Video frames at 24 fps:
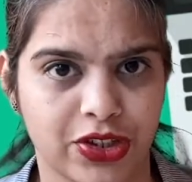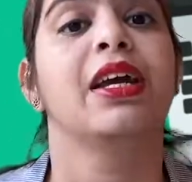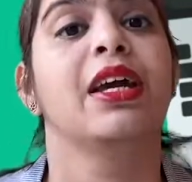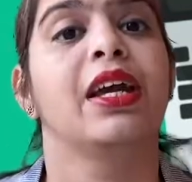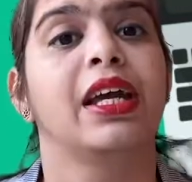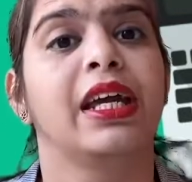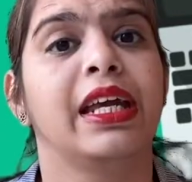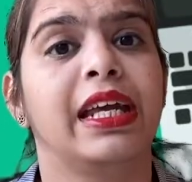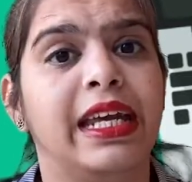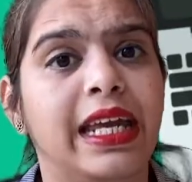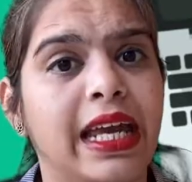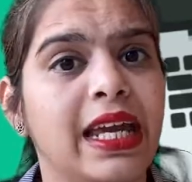
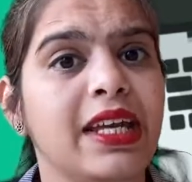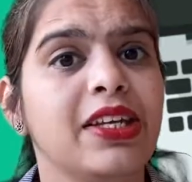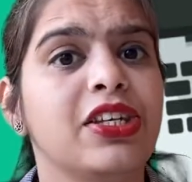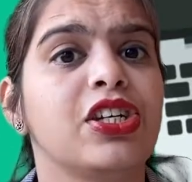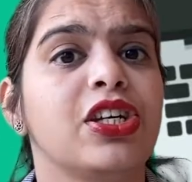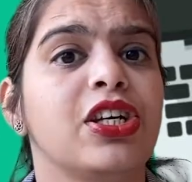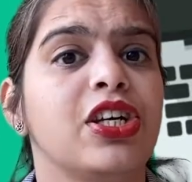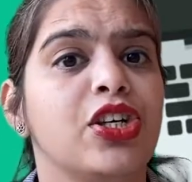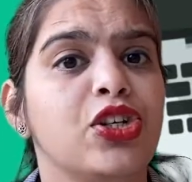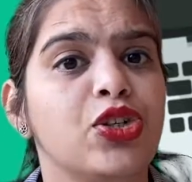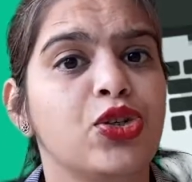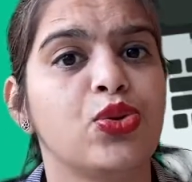Get
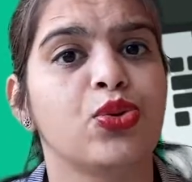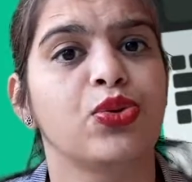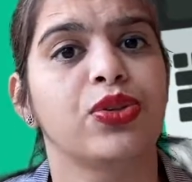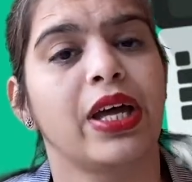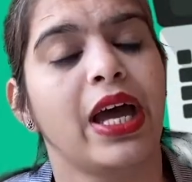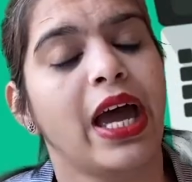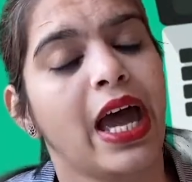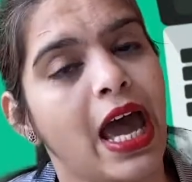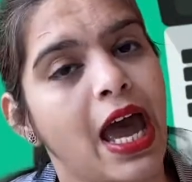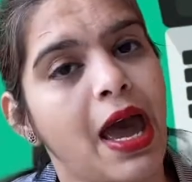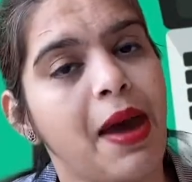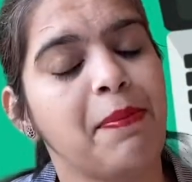into the
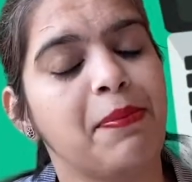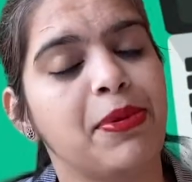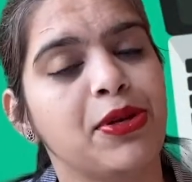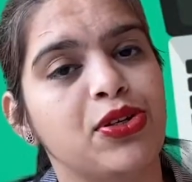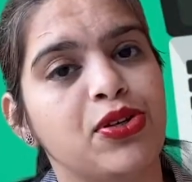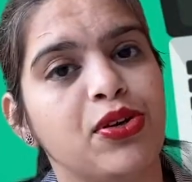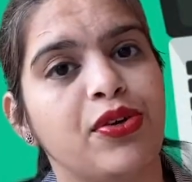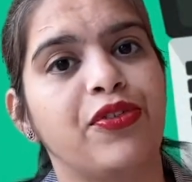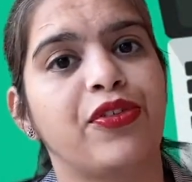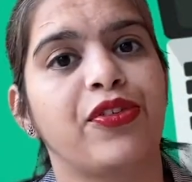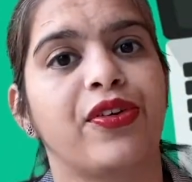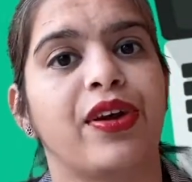habit of
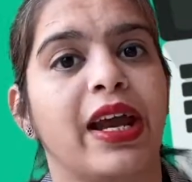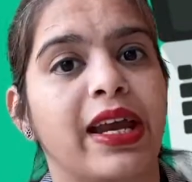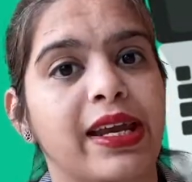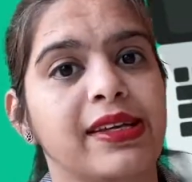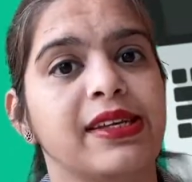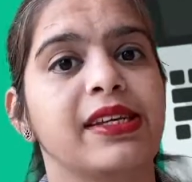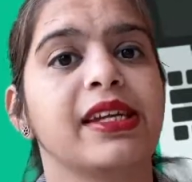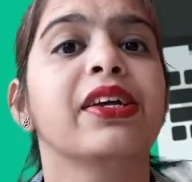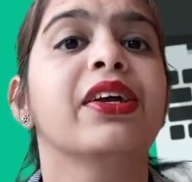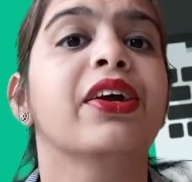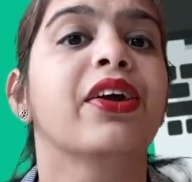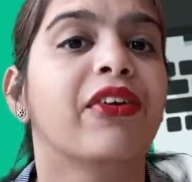
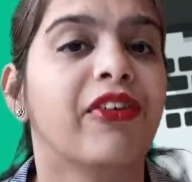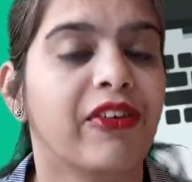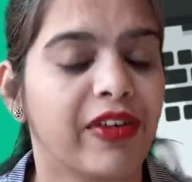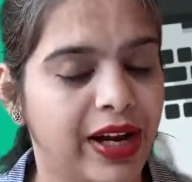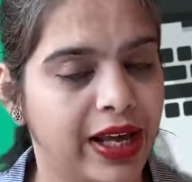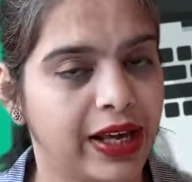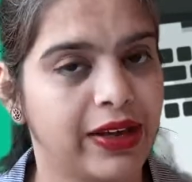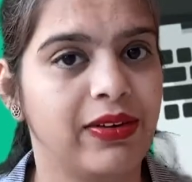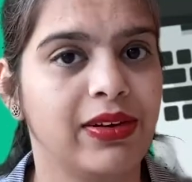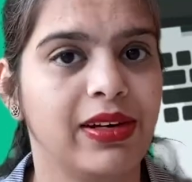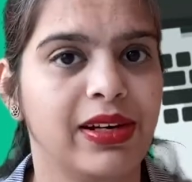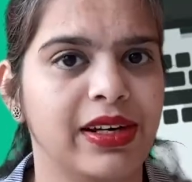writing
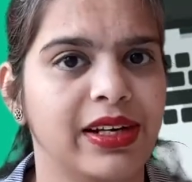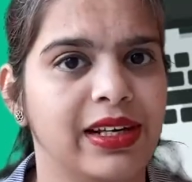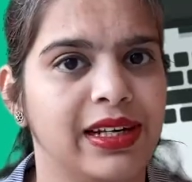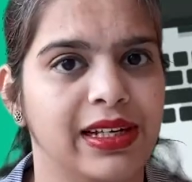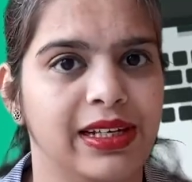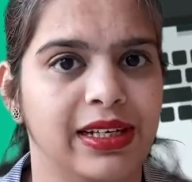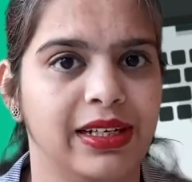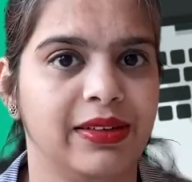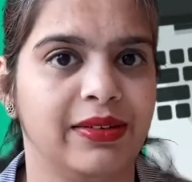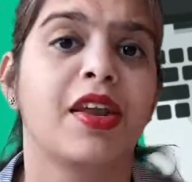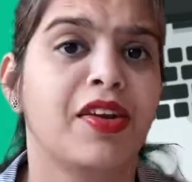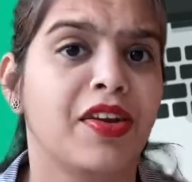regularly.
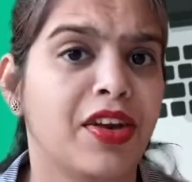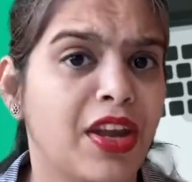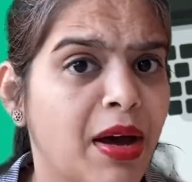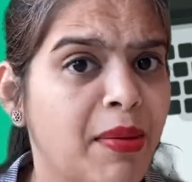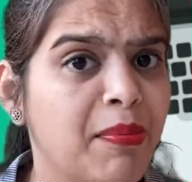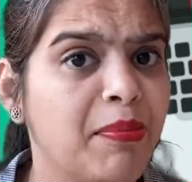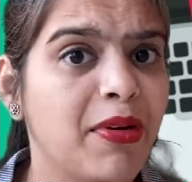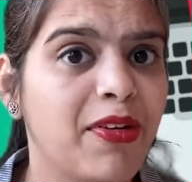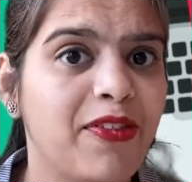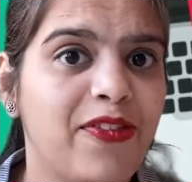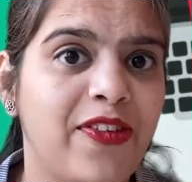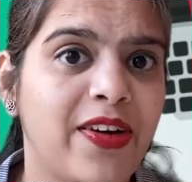Number
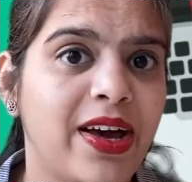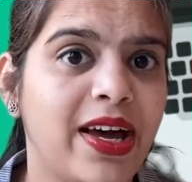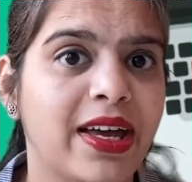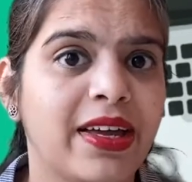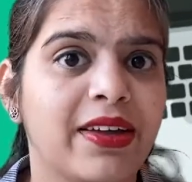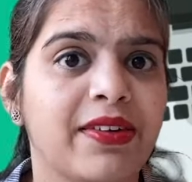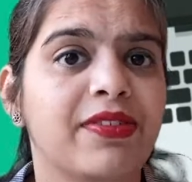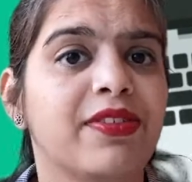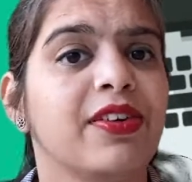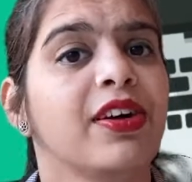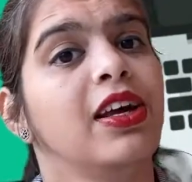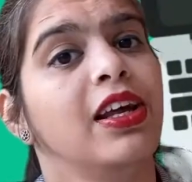5,
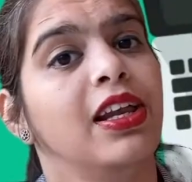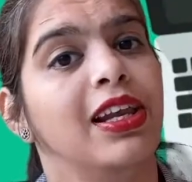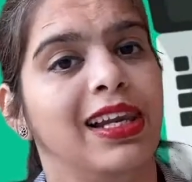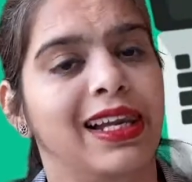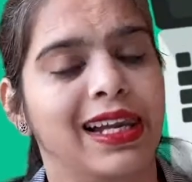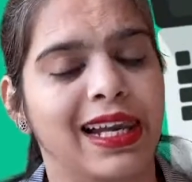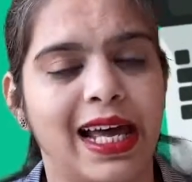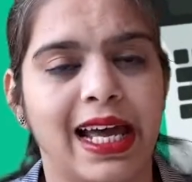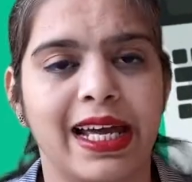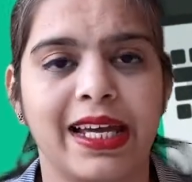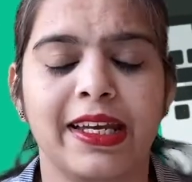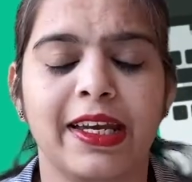
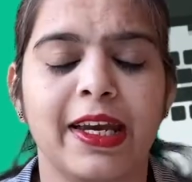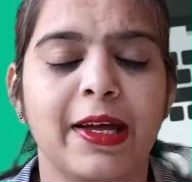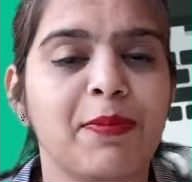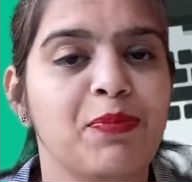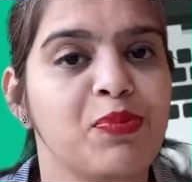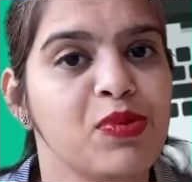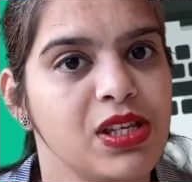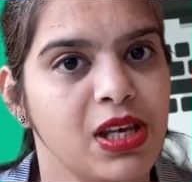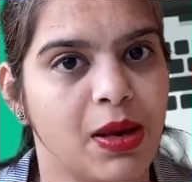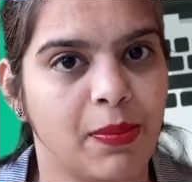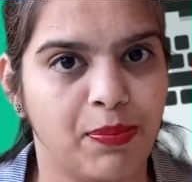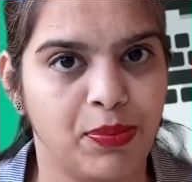line up
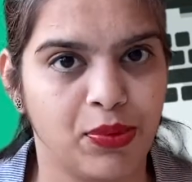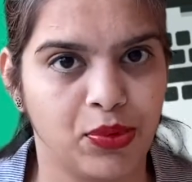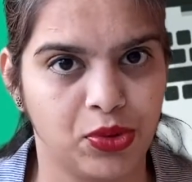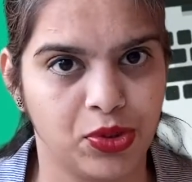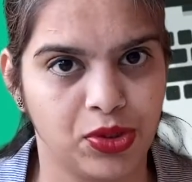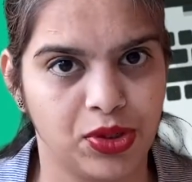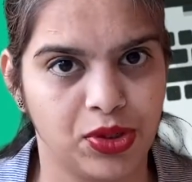support.